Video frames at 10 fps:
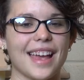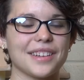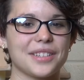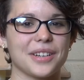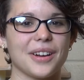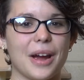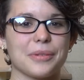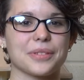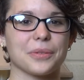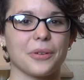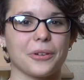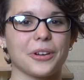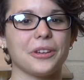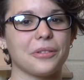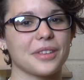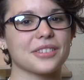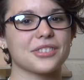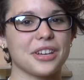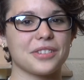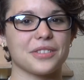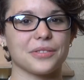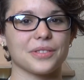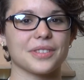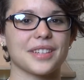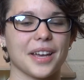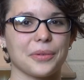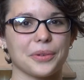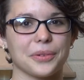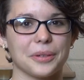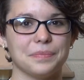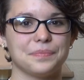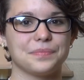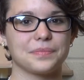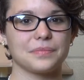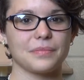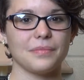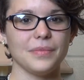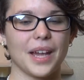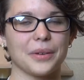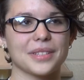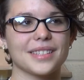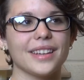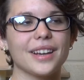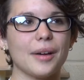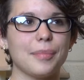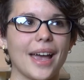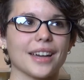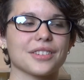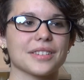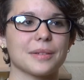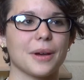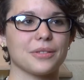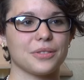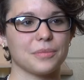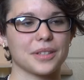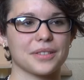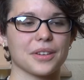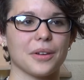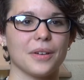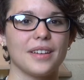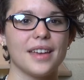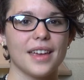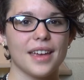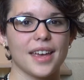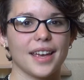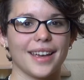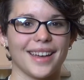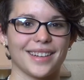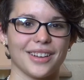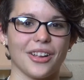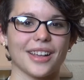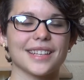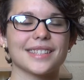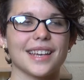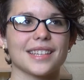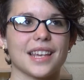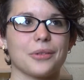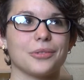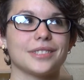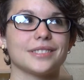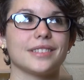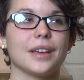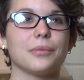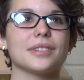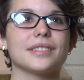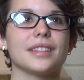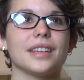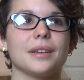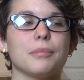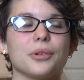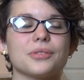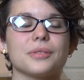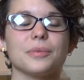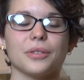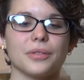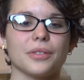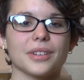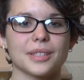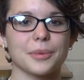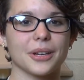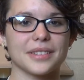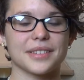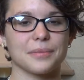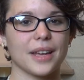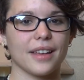last year I was a Rotary Youth Exchange student to Ecuador. I recently got back just about 2 months ago, and all I can say is that it was the most beautiful experience of my